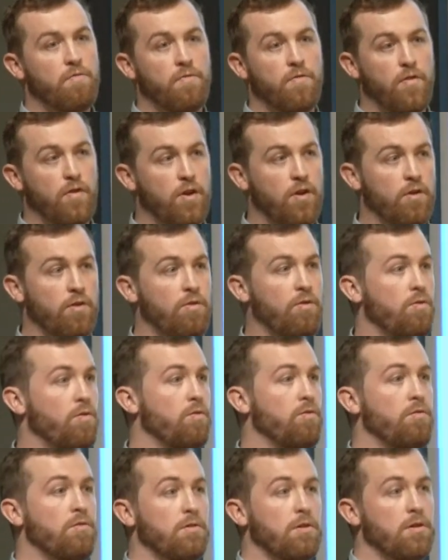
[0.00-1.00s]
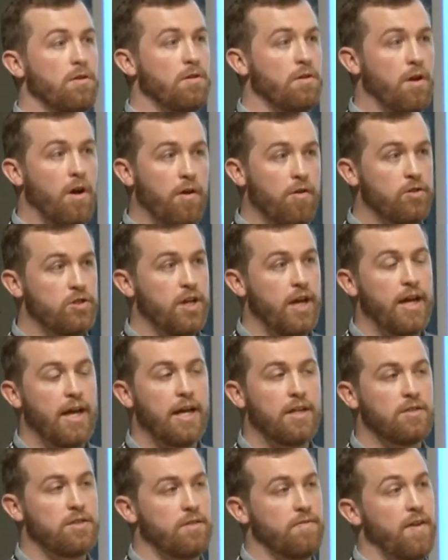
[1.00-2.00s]
Vue,
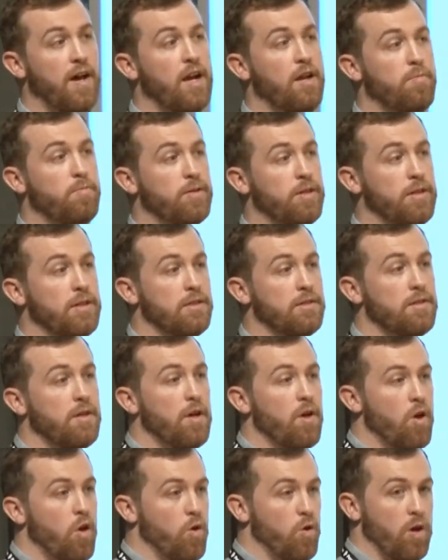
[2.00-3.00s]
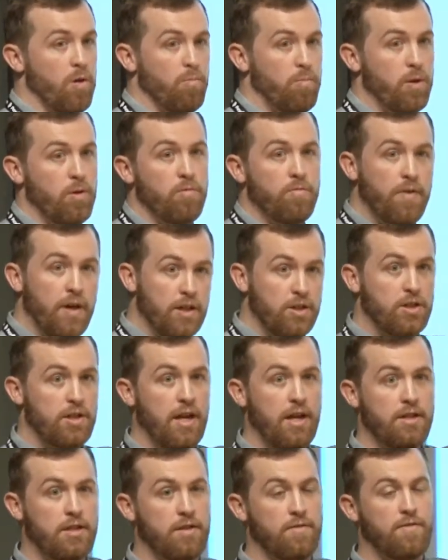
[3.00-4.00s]
Node.js developers who can build
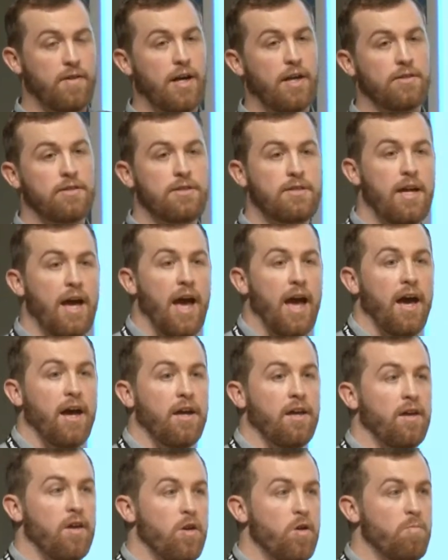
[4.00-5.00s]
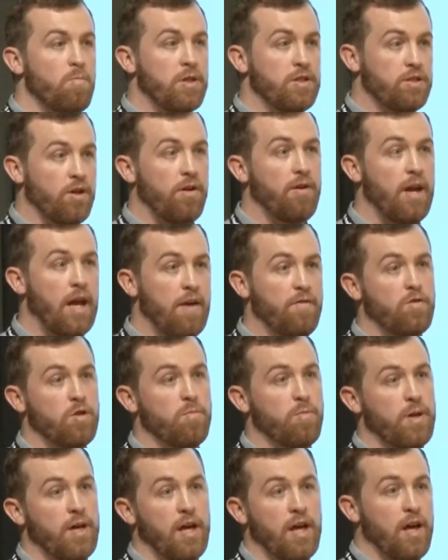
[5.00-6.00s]
functionality for our stack, but don't have
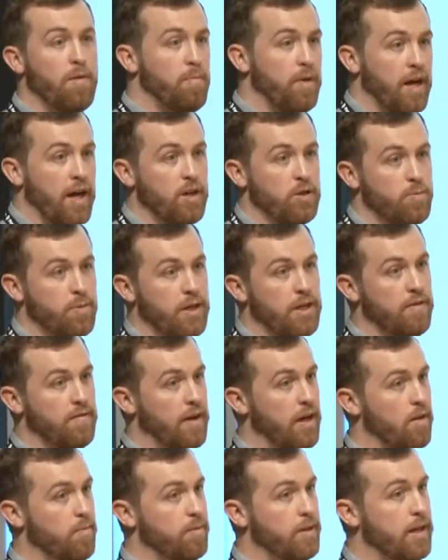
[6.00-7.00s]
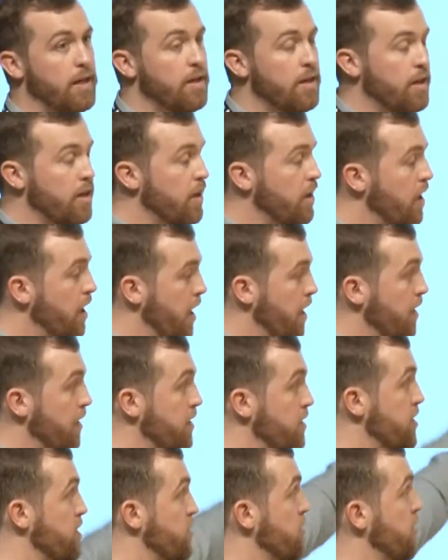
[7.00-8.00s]
to be a PHP developer. I think
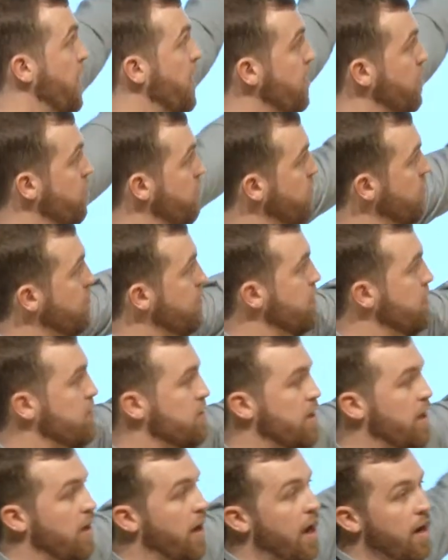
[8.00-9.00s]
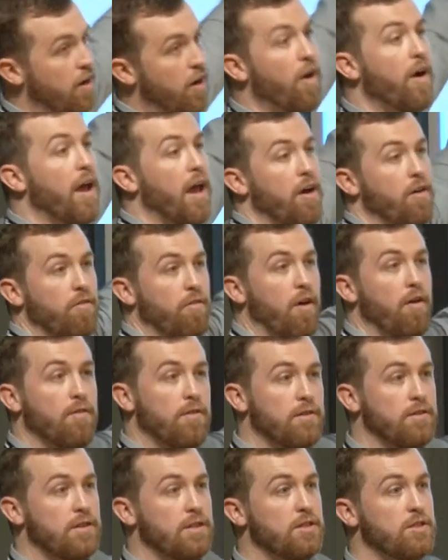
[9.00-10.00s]
this is going to unlock our
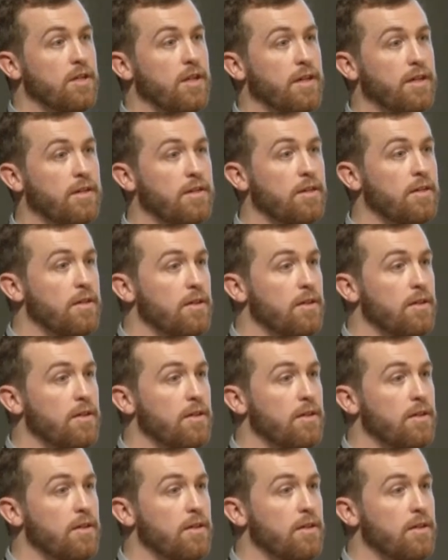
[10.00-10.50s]
growth essentially.